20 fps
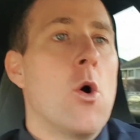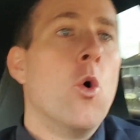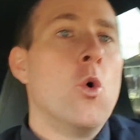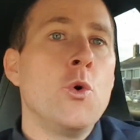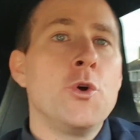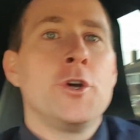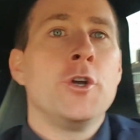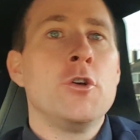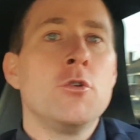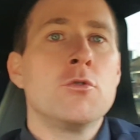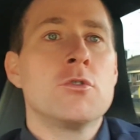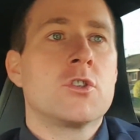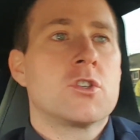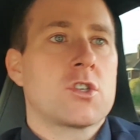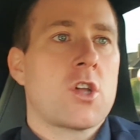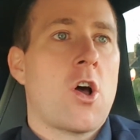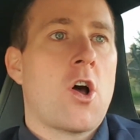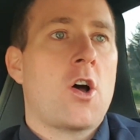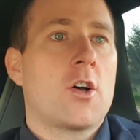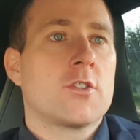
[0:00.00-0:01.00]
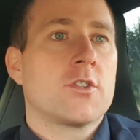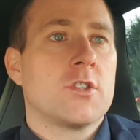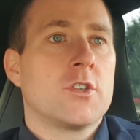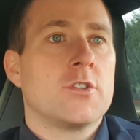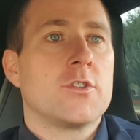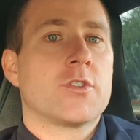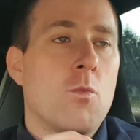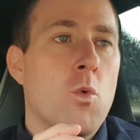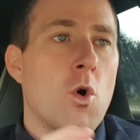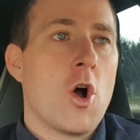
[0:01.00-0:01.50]
All new
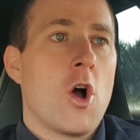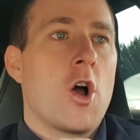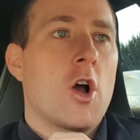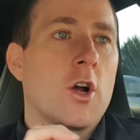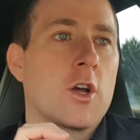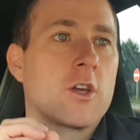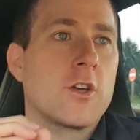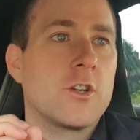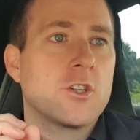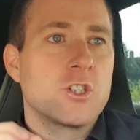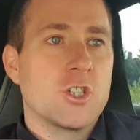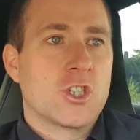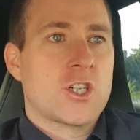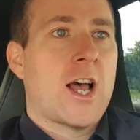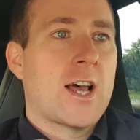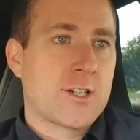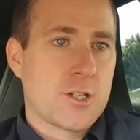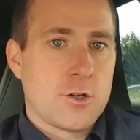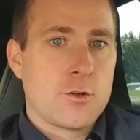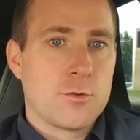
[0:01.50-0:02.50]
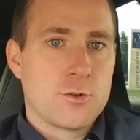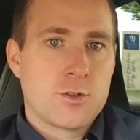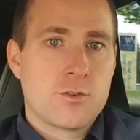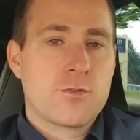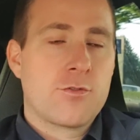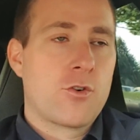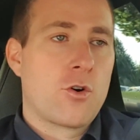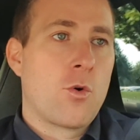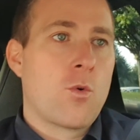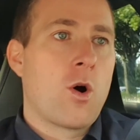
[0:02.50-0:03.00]
starters work shadowed
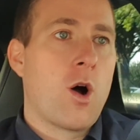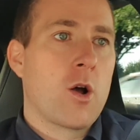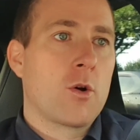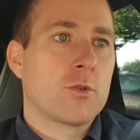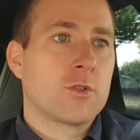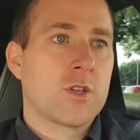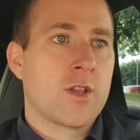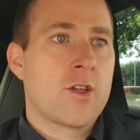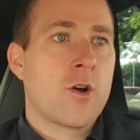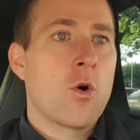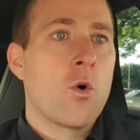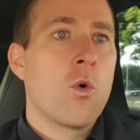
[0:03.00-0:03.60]
for a while, so they're